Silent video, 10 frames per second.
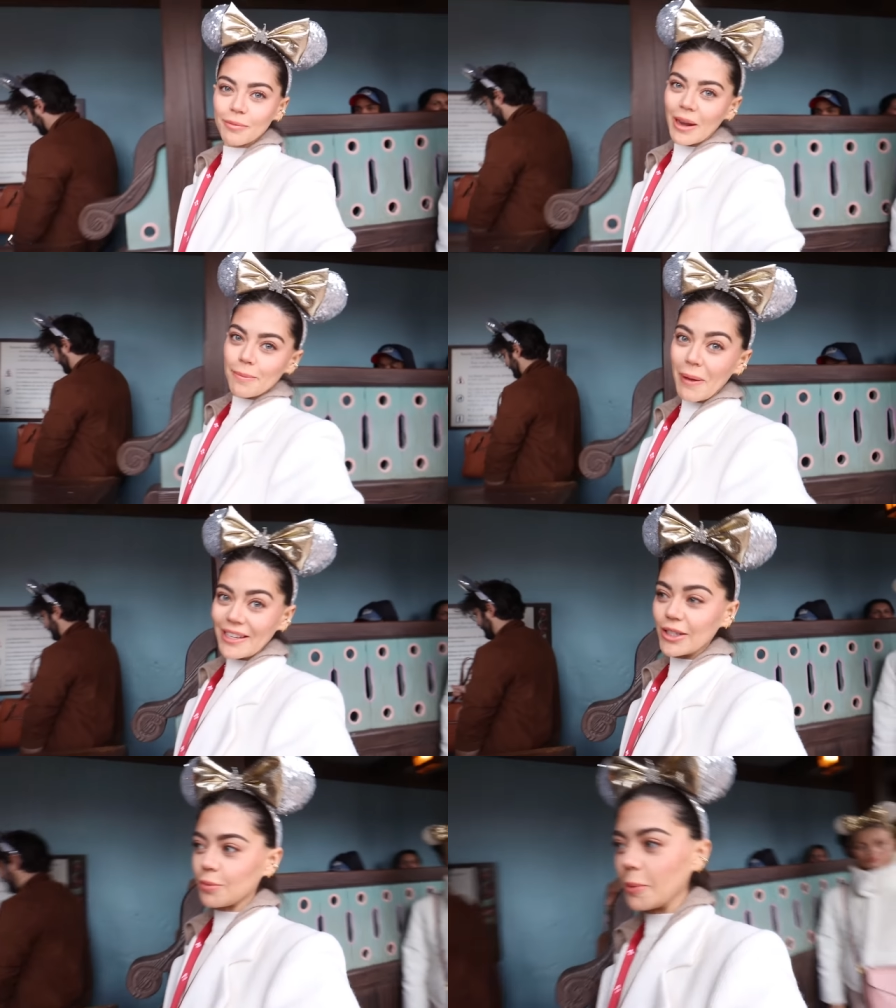We made a pit
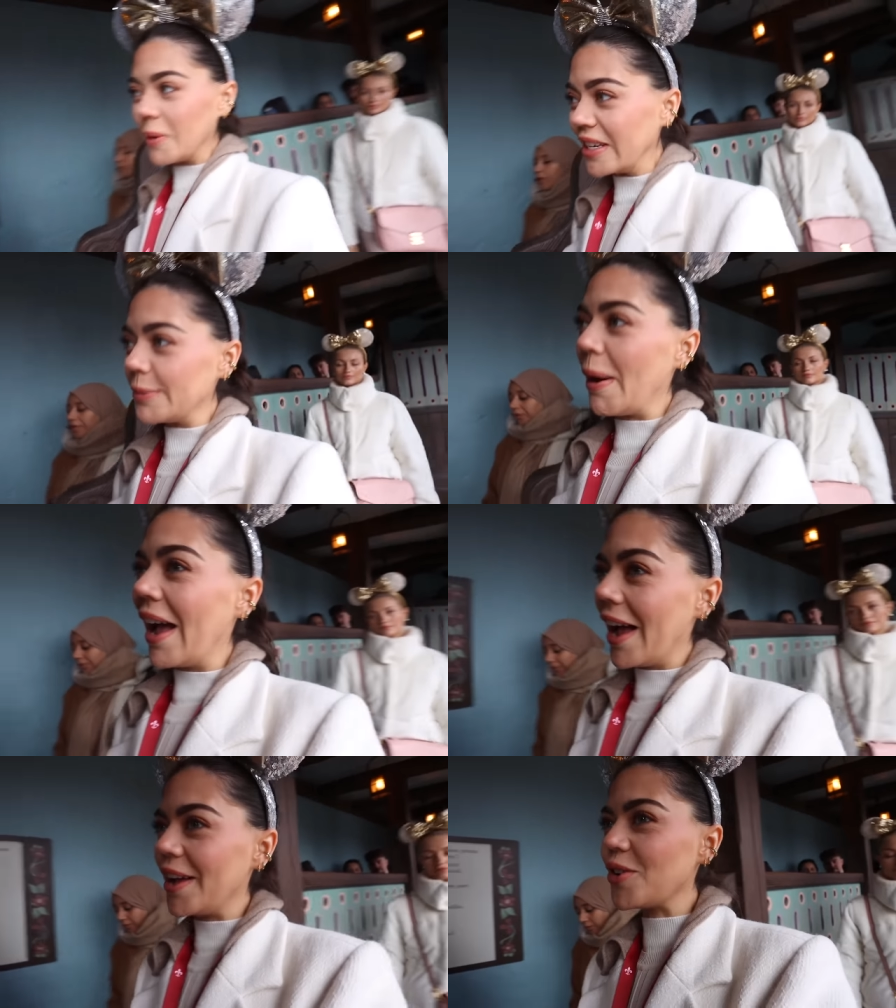stop at Peter
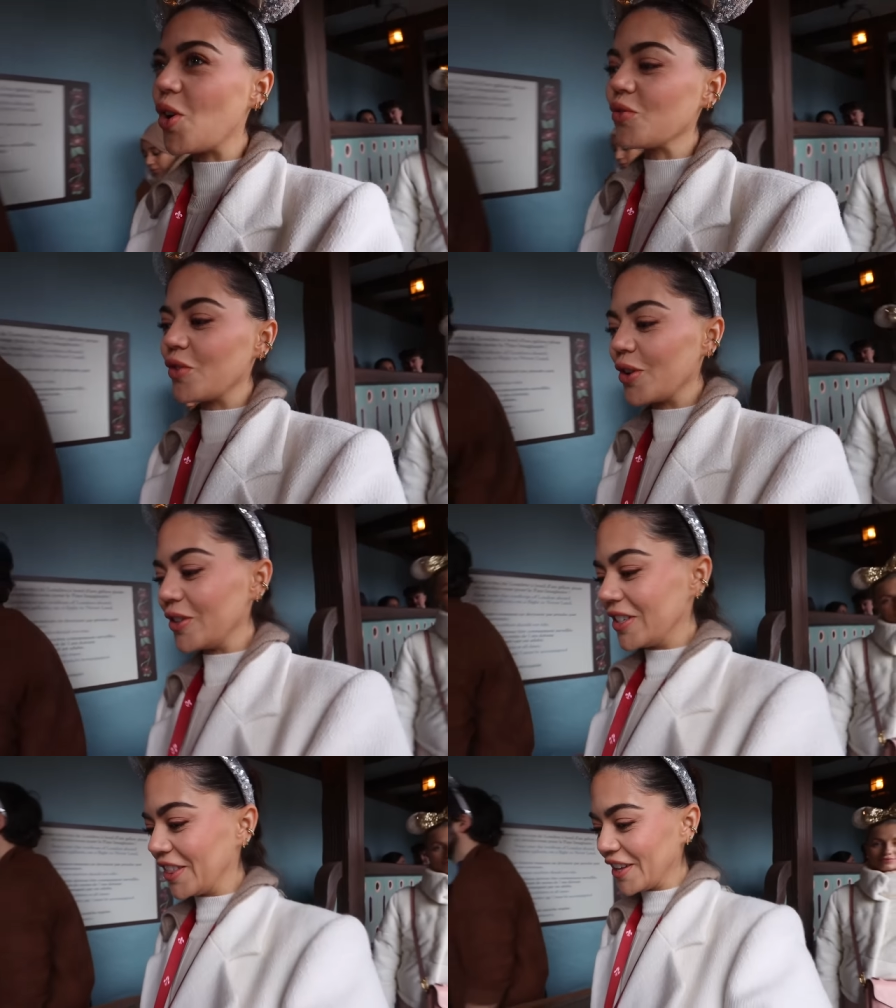Pan en
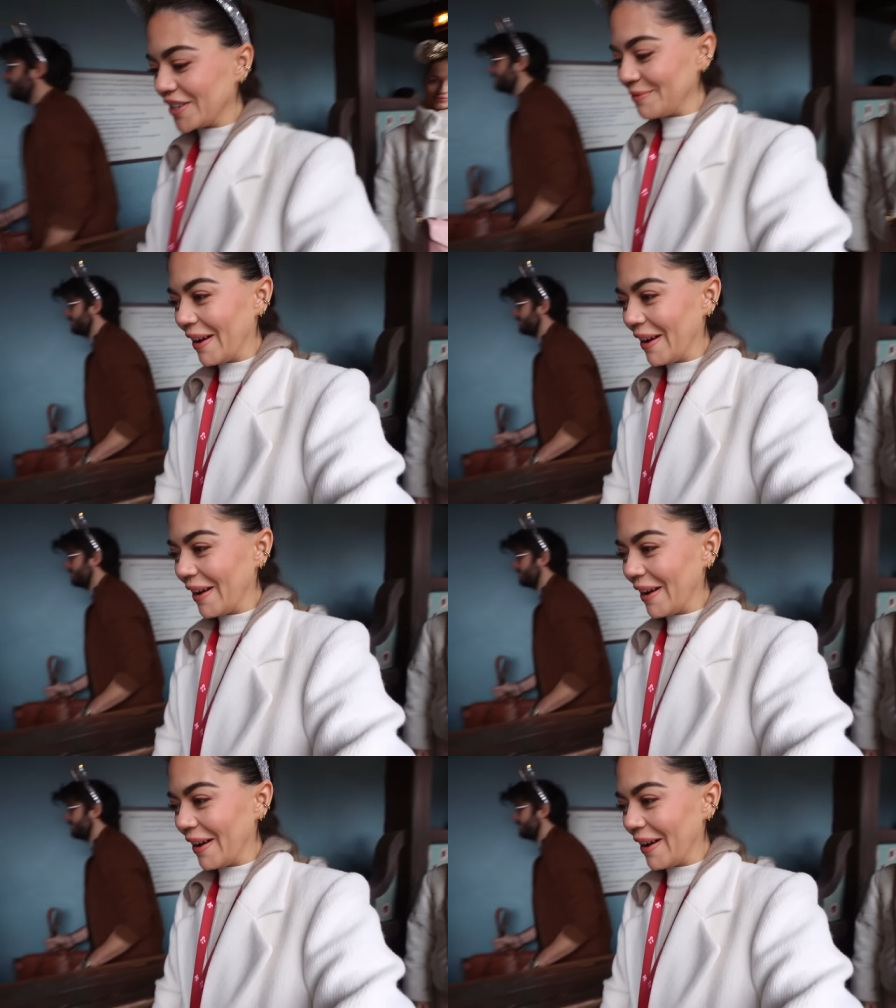route to Thunder